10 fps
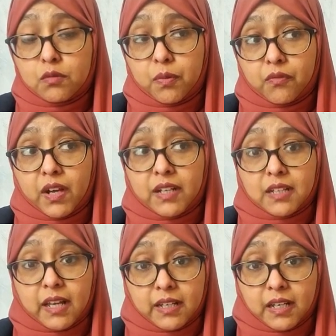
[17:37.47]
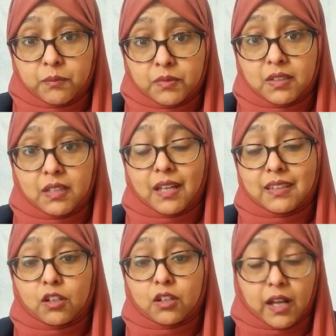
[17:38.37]
provide NMC
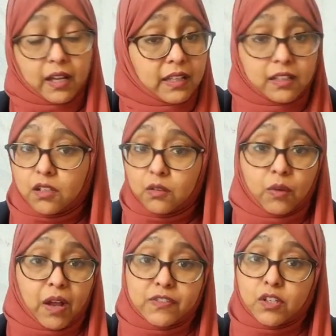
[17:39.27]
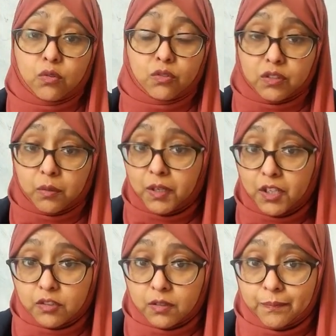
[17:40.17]
after course
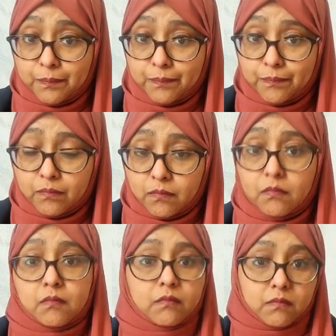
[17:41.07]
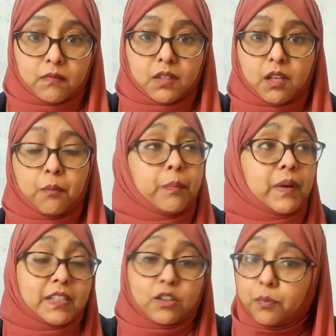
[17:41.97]
completion.
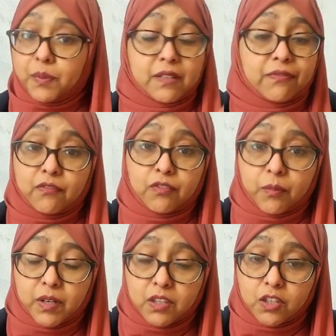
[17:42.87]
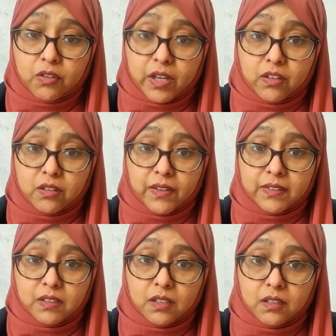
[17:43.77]
But it could be different from another UK
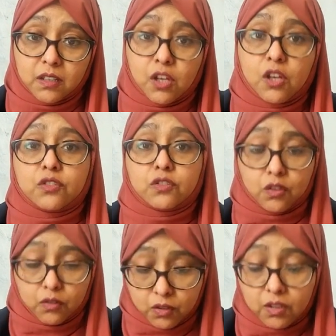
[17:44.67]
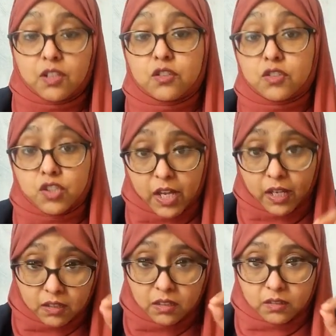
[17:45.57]
university, so you need to
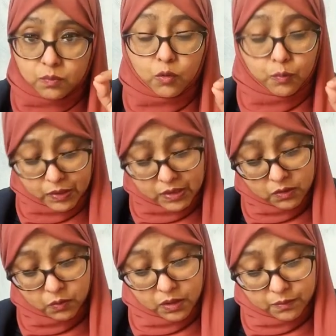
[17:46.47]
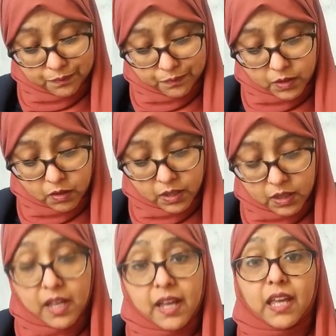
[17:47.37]
check the small print as well.
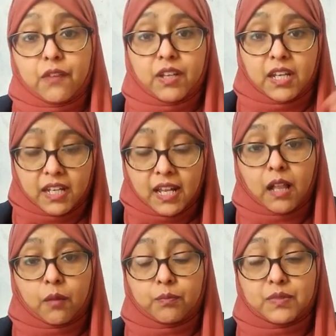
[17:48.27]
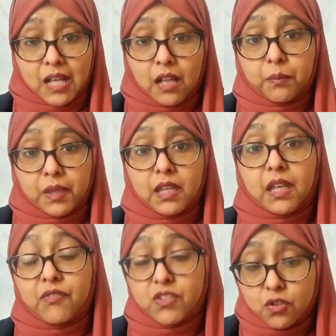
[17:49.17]
Okay. If you need any help, tell me.
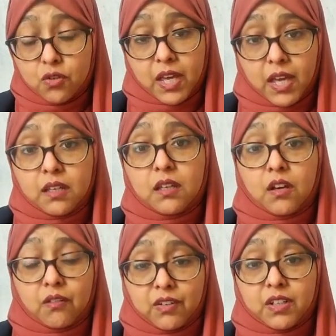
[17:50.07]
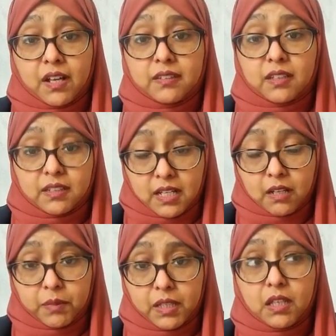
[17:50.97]
If it's UK for nursing,
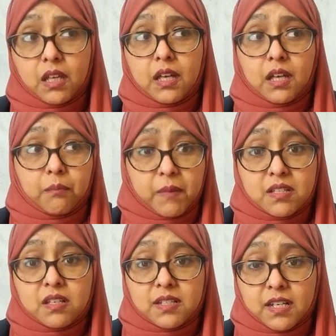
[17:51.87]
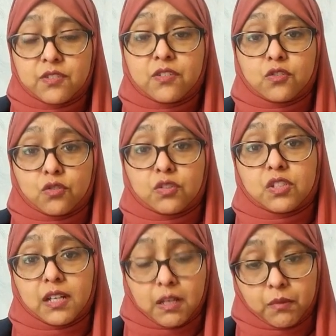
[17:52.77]
tell me. Medicine, dentistry in
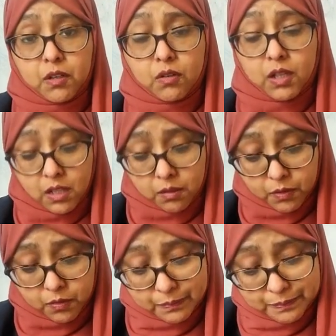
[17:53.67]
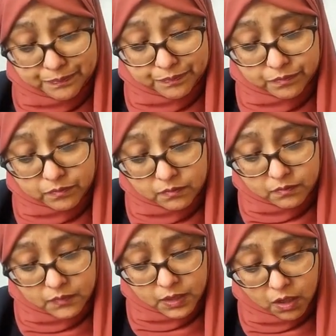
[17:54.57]
Georgia, let me know. I'll help you.
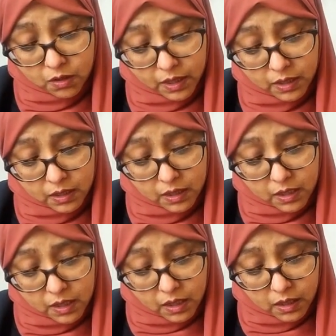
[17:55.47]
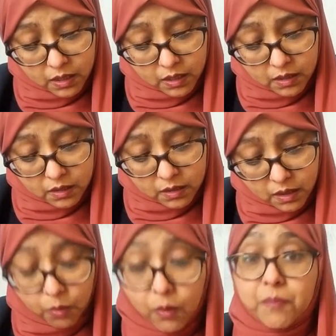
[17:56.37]
Okay.
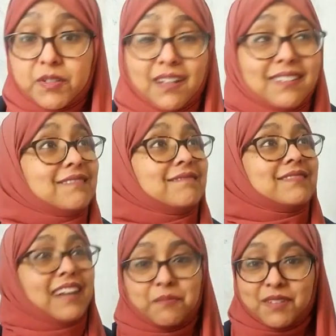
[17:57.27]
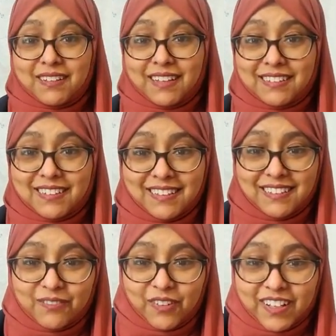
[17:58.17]
Oh, I'm done. That's good.
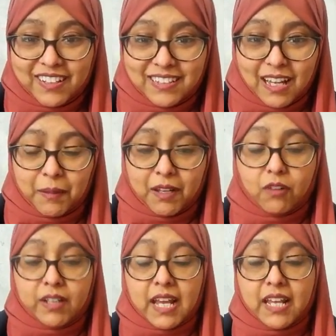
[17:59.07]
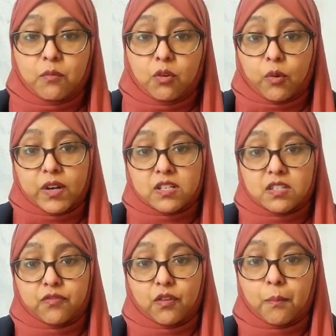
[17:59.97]
Very good timing. Right. Any more
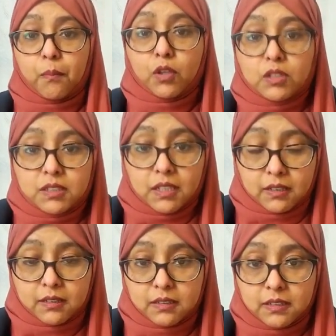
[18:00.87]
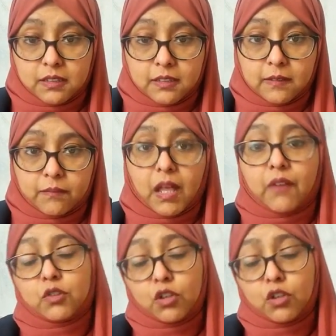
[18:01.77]
questions for Malta? I've